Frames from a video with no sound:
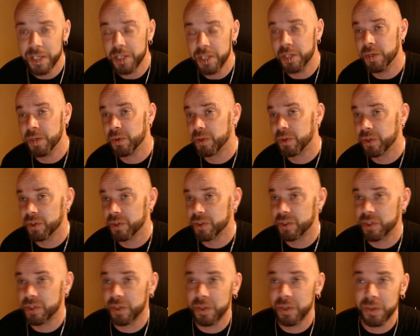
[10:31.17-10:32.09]
You
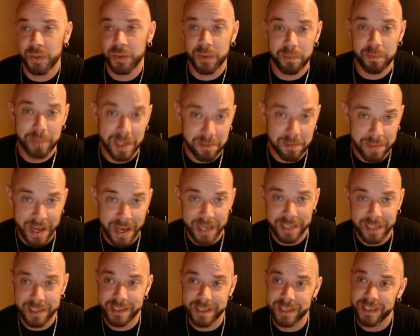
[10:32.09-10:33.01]
could do Big
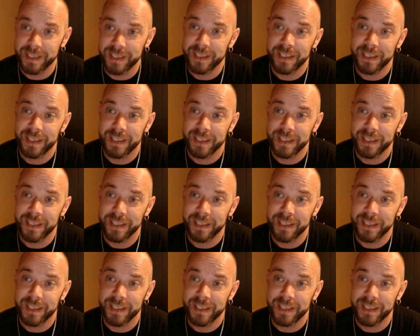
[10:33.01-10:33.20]
Mechs.